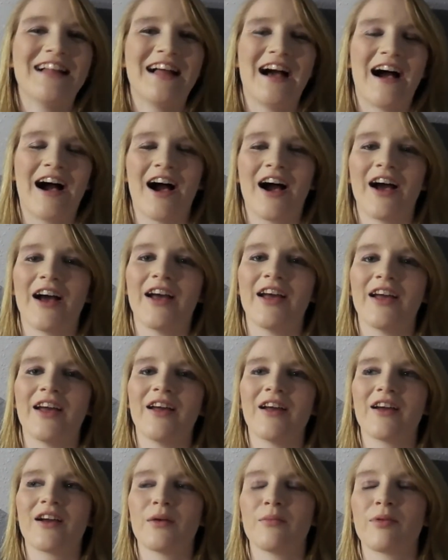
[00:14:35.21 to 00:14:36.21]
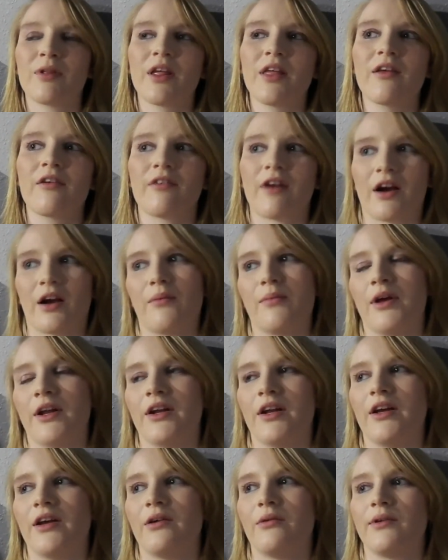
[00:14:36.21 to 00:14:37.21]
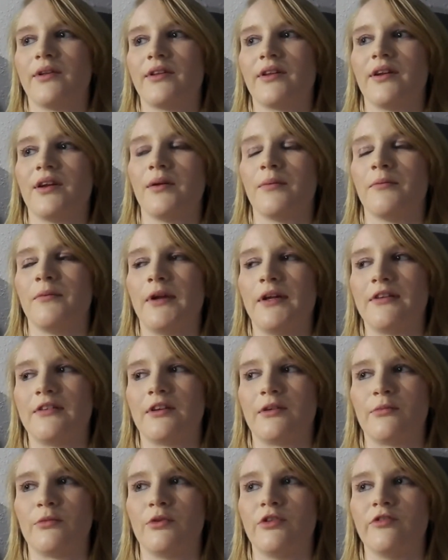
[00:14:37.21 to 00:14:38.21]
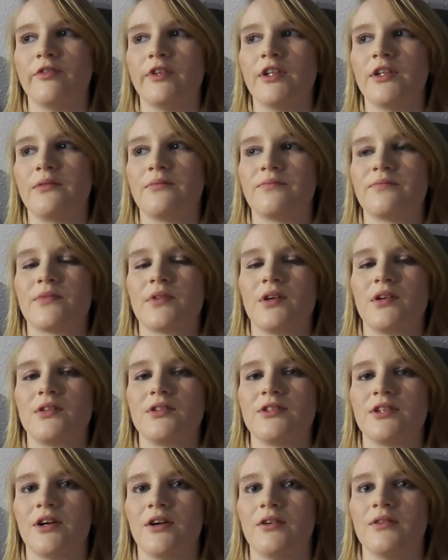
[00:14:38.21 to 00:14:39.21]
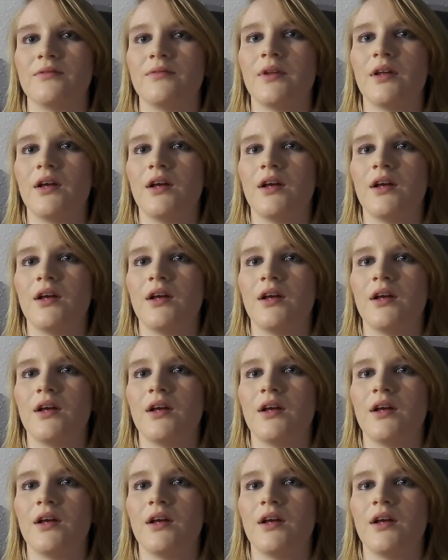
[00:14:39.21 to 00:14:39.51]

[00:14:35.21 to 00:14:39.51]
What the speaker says: I completely recommend it. It was an amazing movie. So,